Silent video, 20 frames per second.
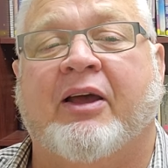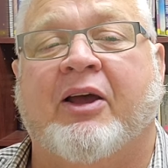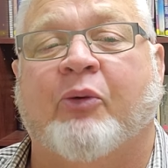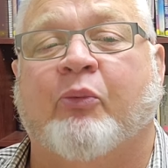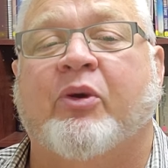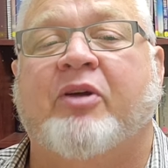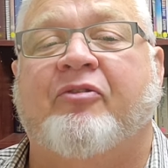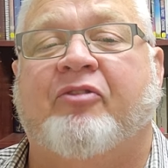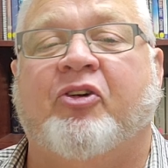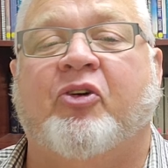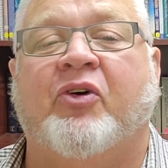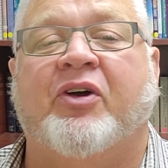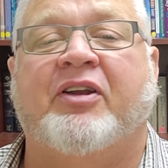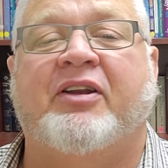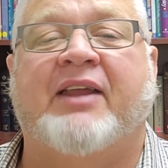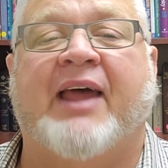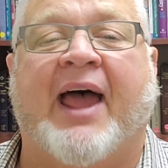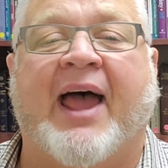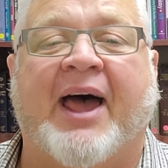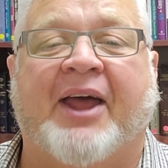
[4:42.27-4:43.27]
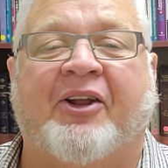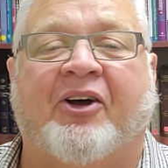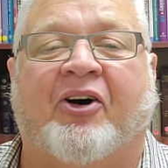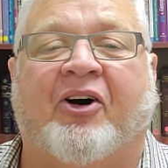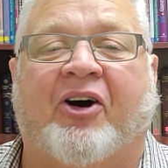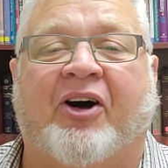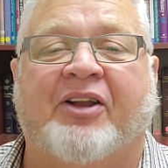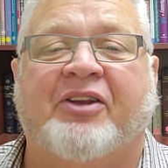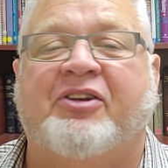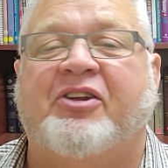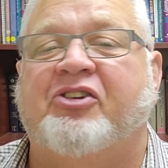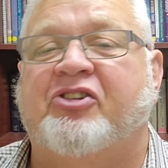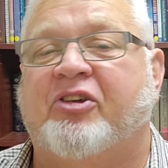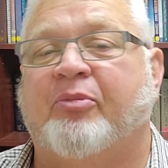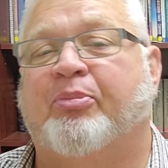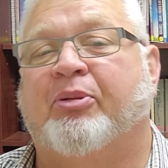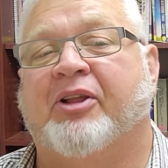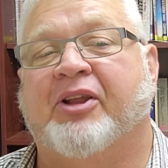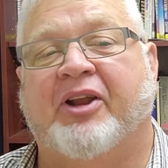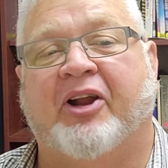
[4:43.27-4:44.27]
reviewing data on
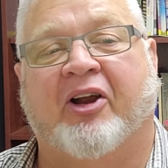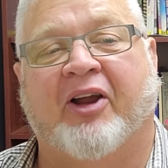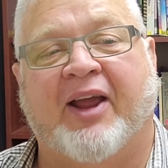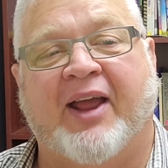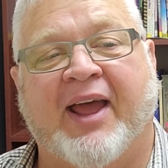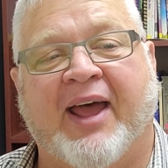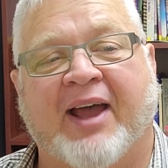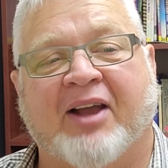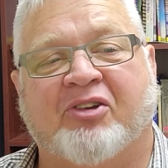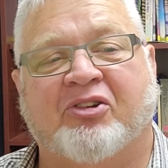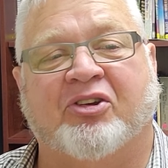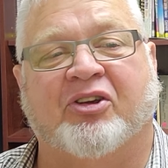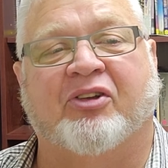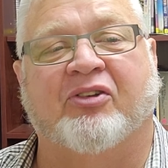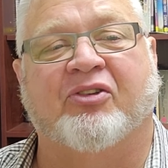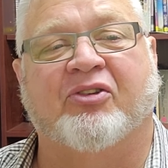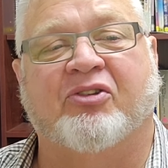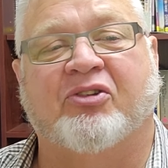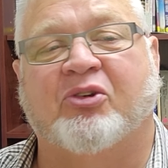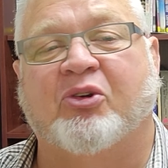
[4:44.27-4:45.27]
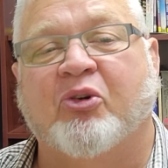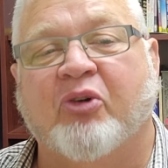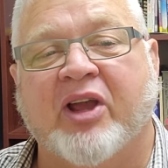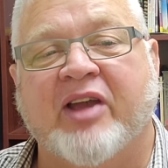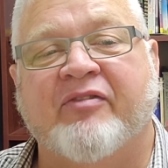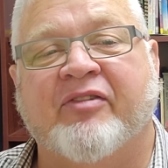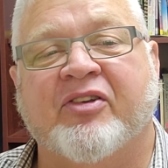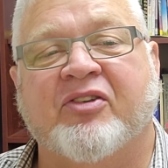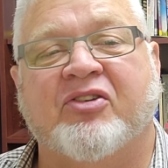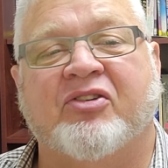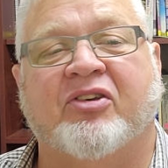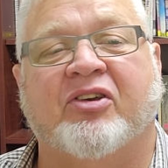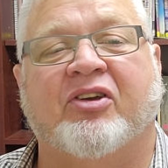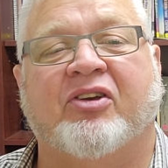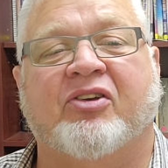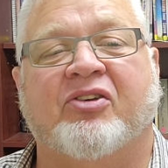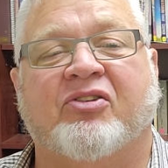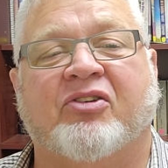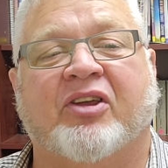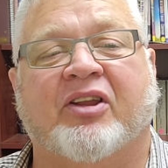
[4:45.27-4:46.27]
disciplinary actions,
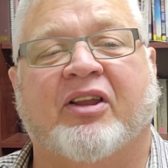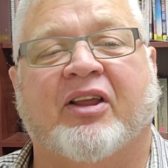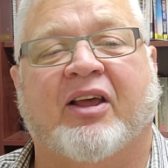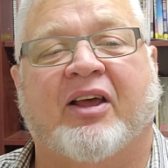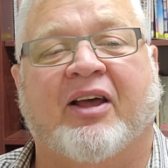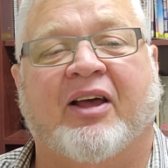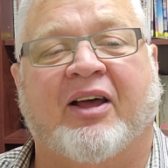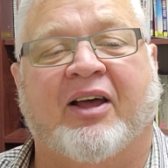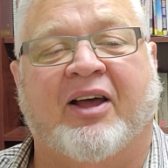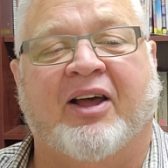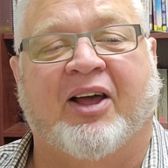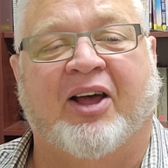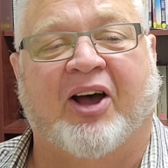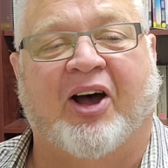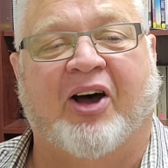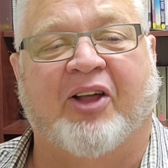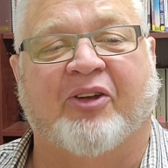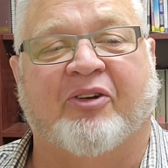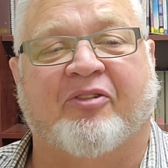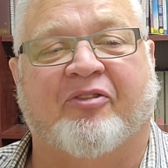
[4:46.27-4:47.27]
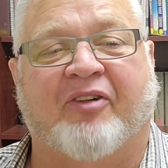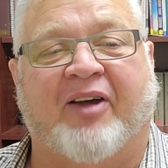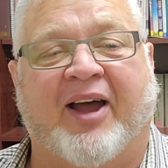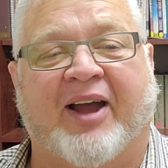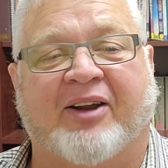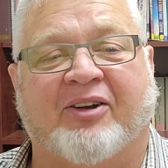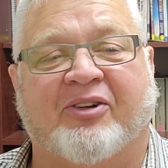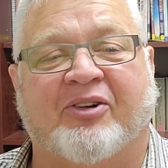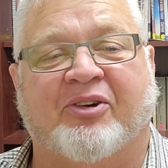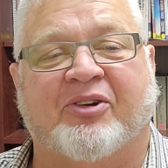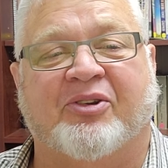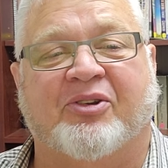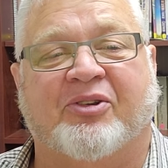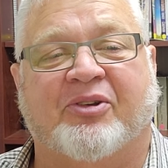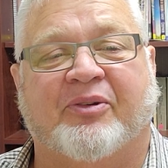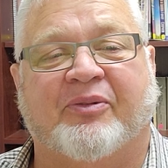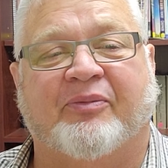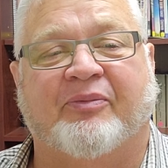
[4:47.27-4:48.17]
grievances, and other factors.